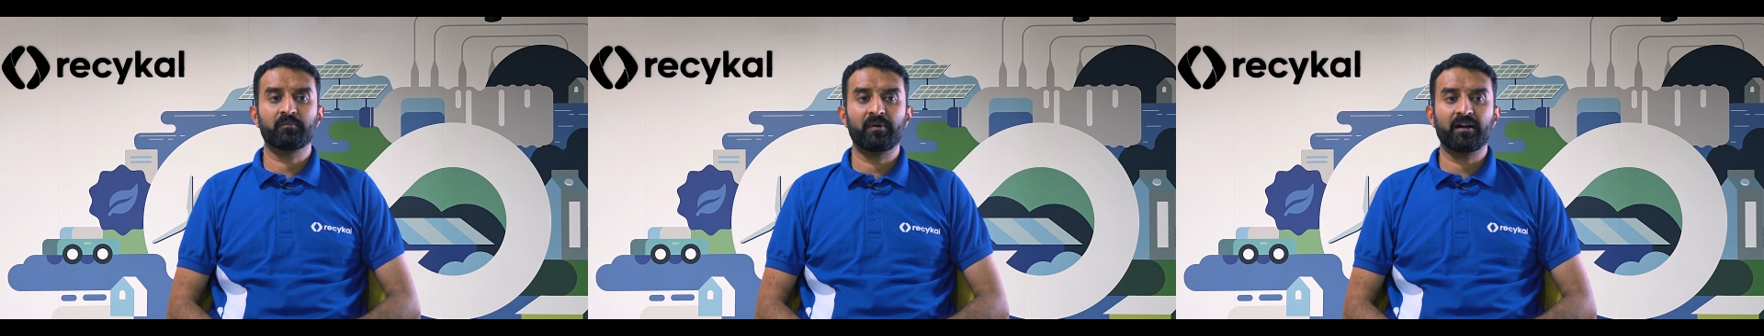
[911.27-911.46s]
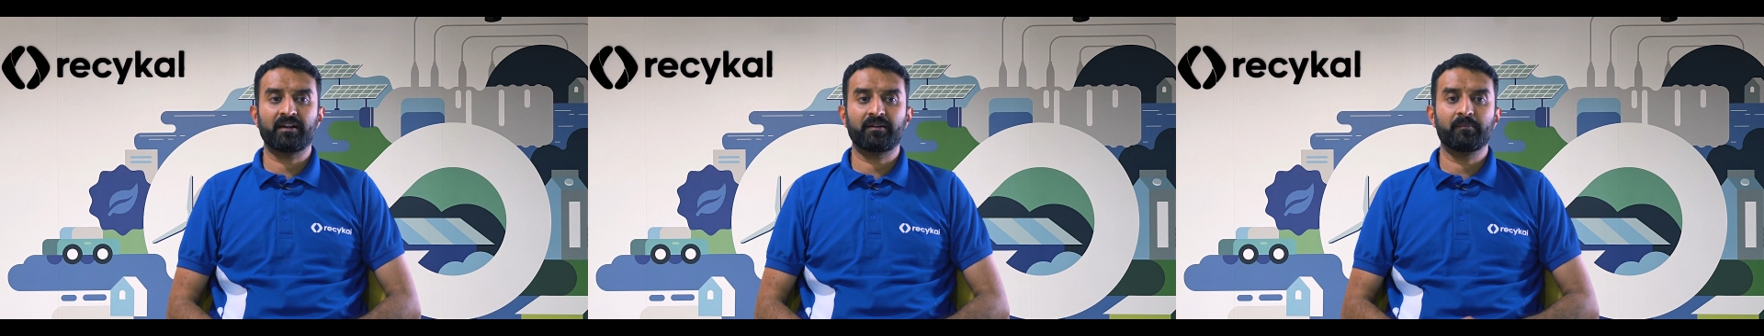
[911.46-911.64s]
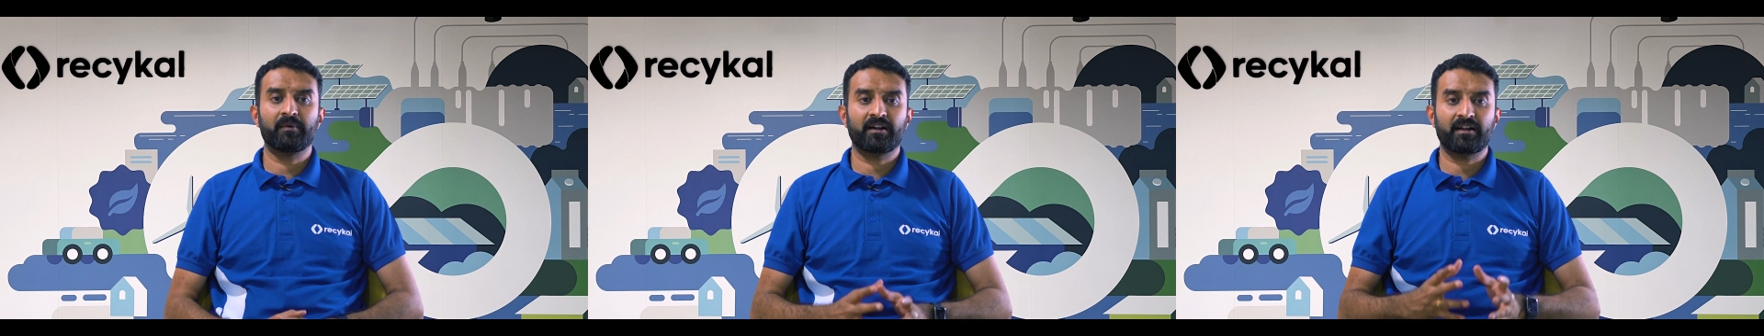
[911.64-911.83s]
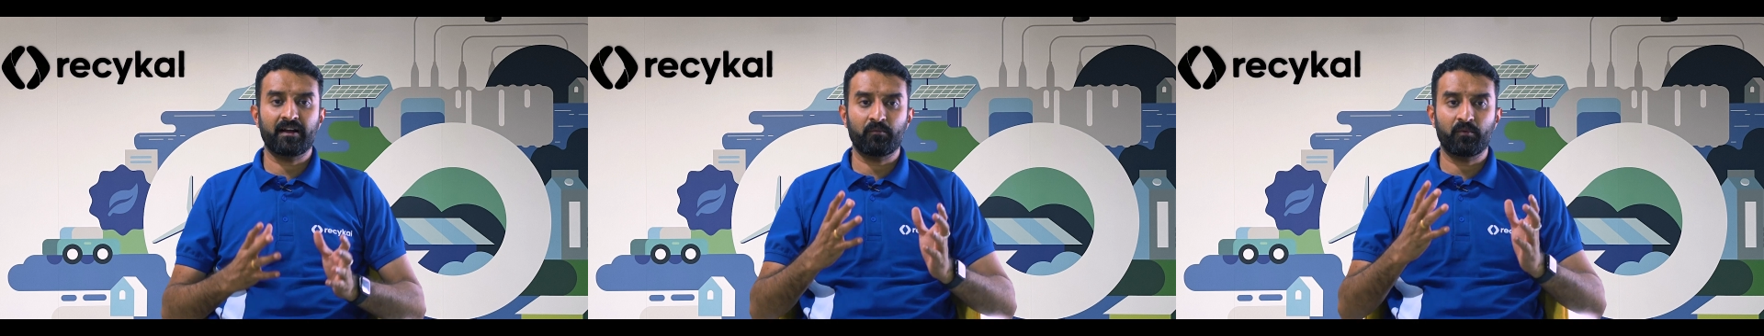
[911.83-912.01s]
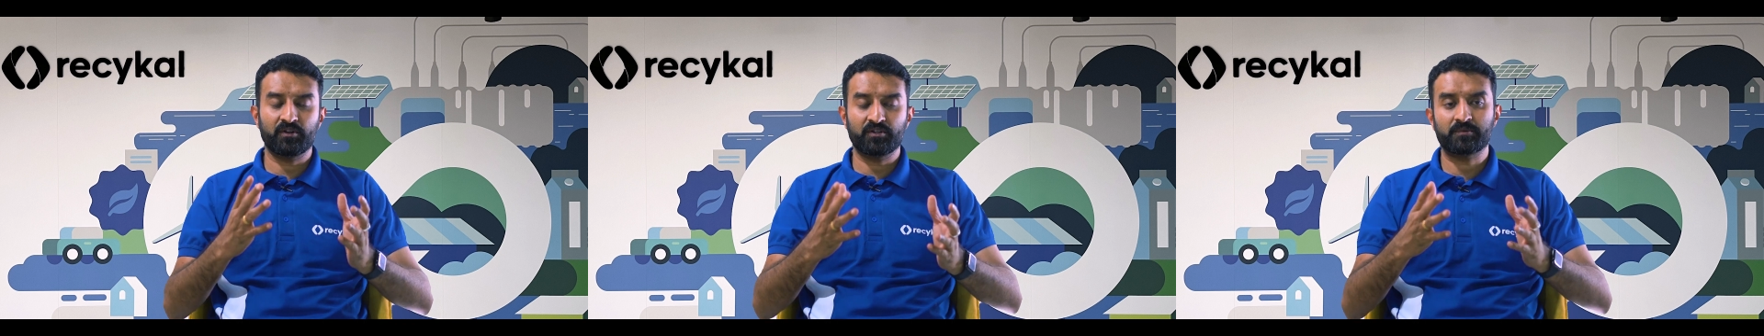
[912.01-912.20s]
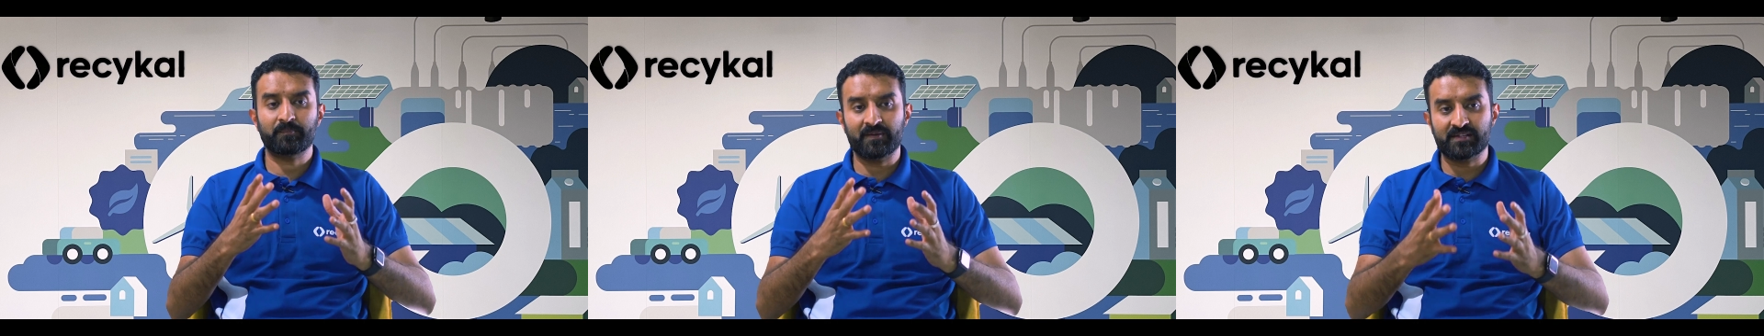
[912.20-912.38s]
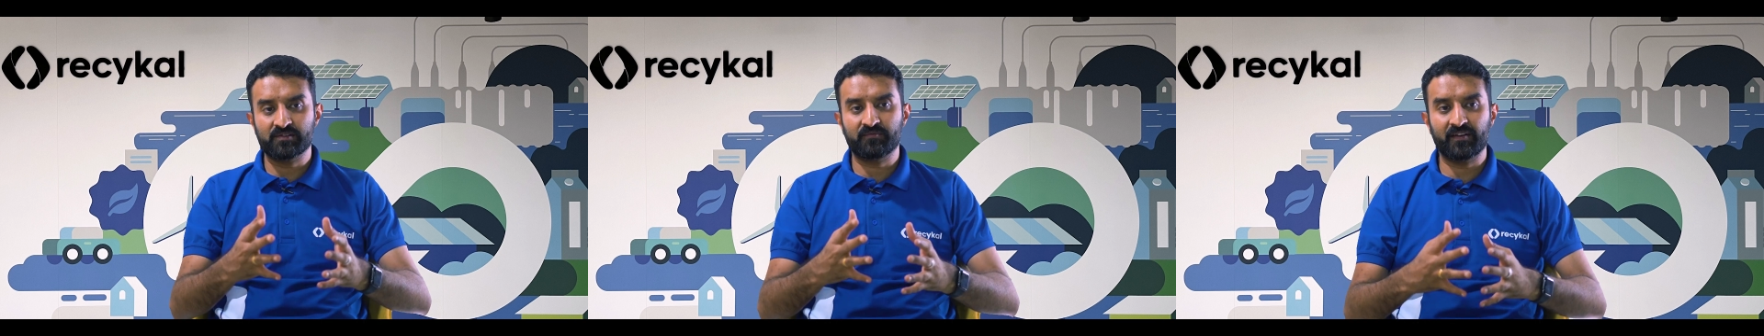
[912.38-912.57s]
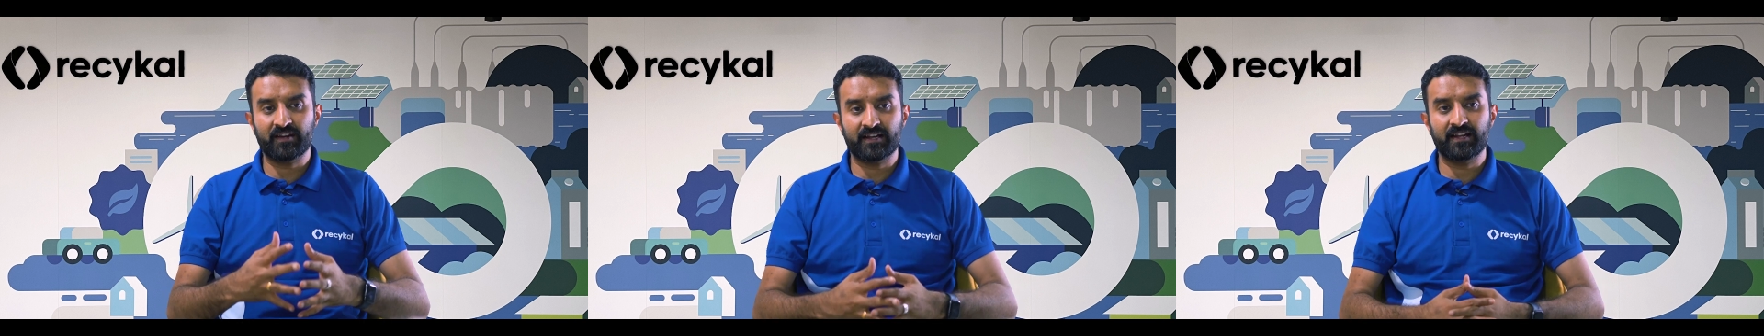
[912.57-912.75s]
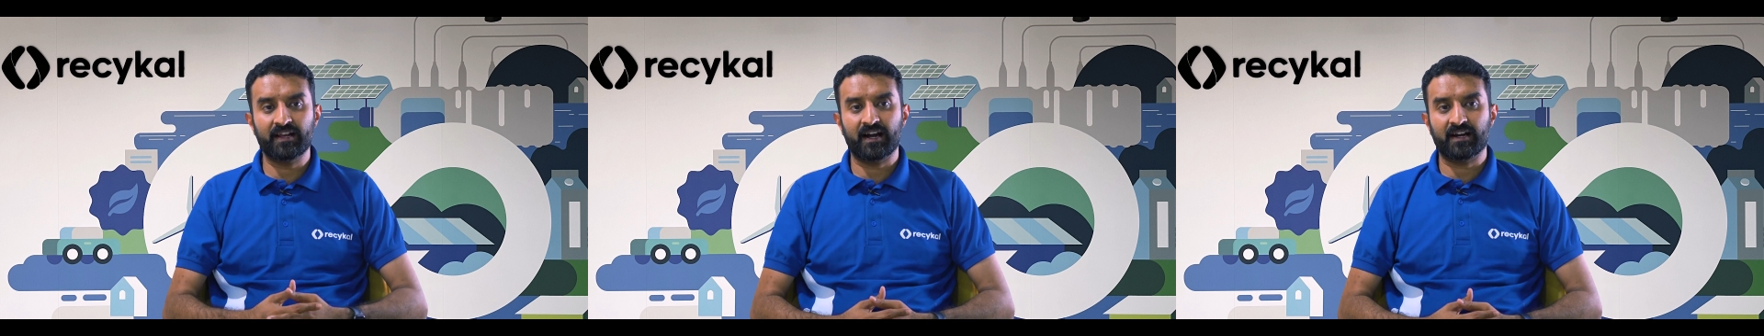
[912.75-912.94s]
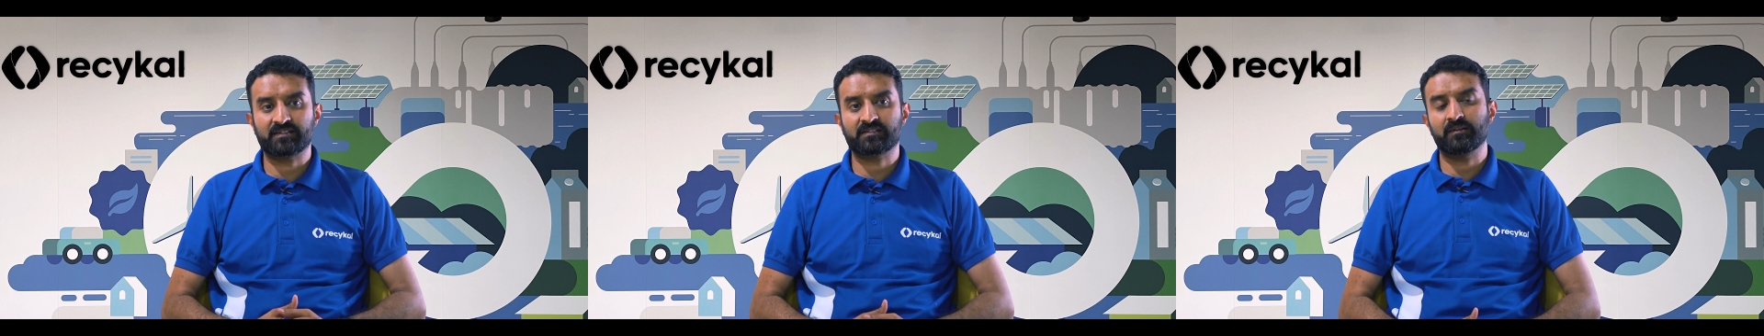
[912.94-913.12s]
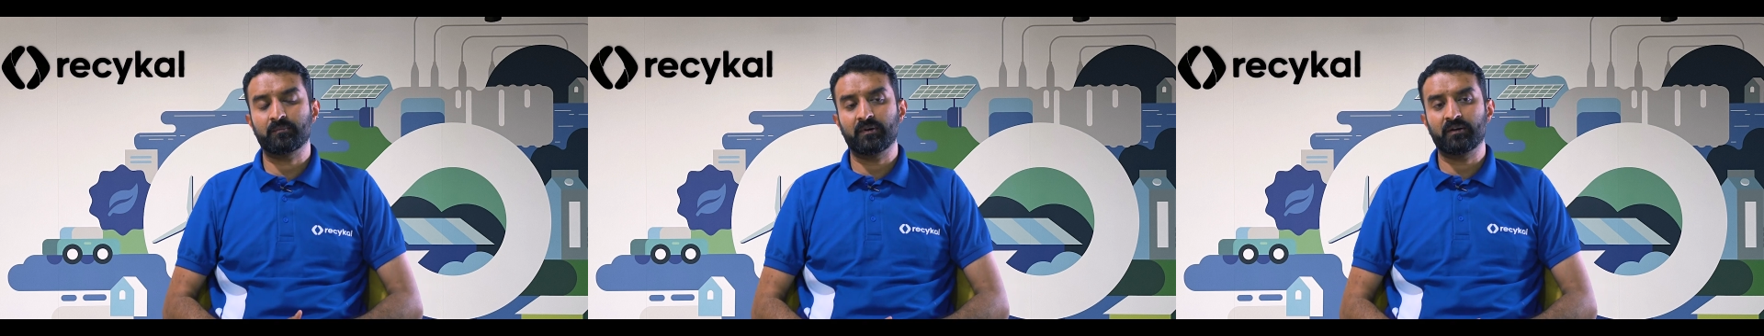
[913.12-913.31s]
but I want to specifically
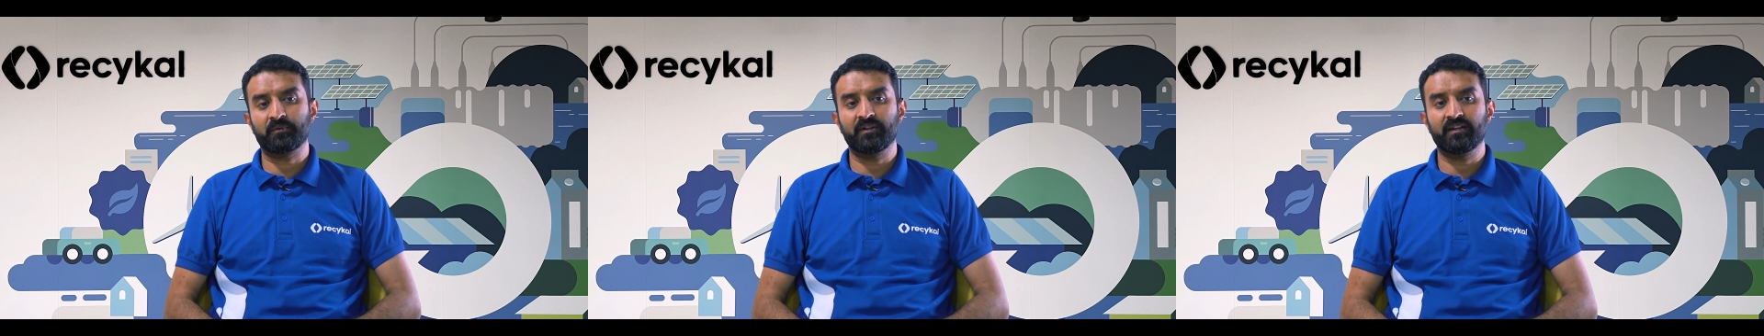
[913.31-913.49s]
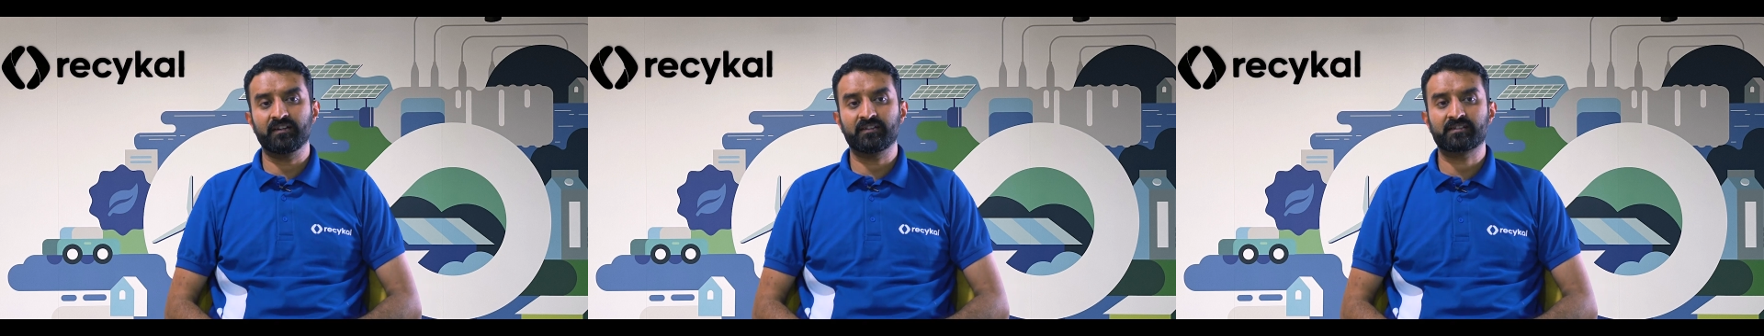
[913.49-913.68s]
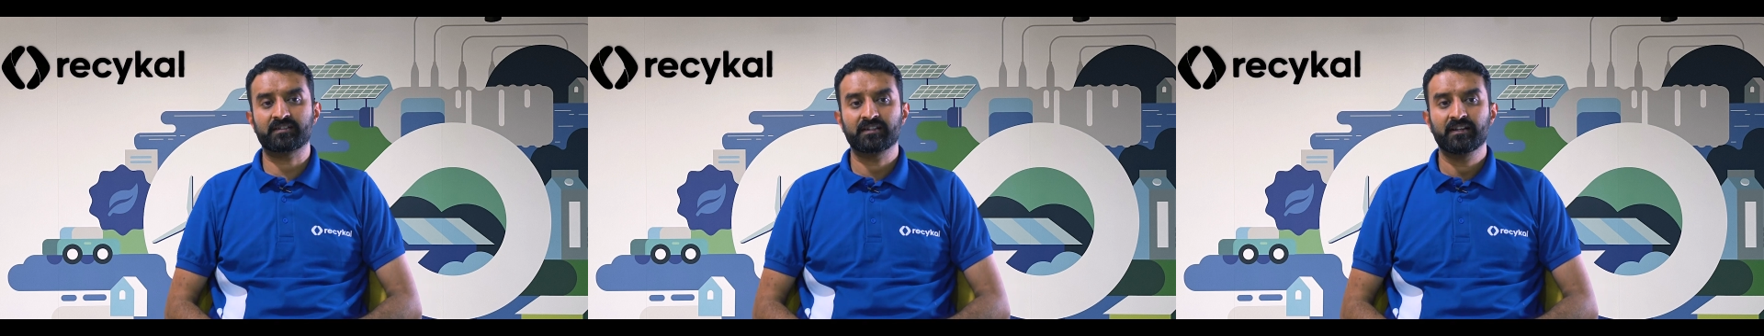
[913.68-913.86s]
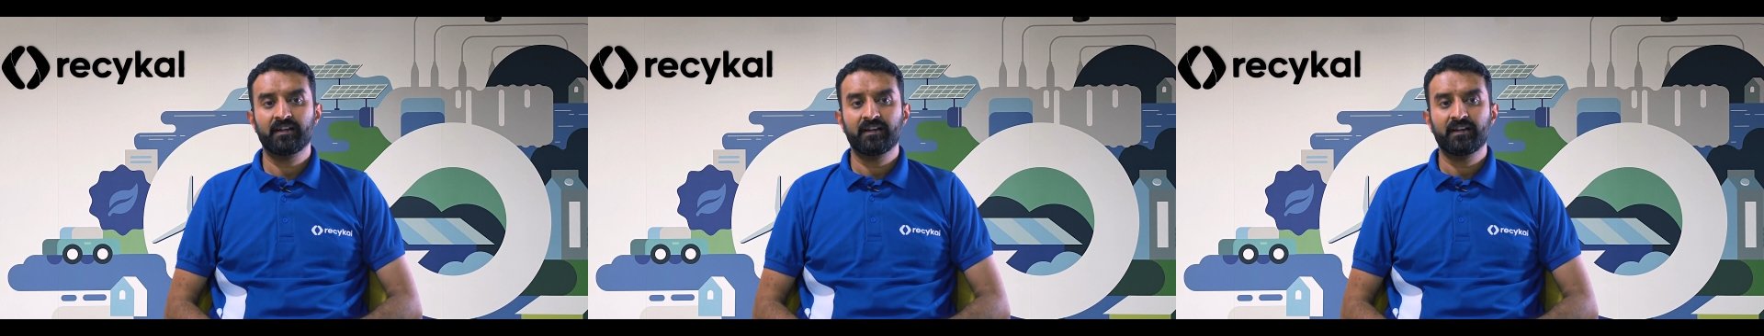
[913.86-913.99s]
ask about this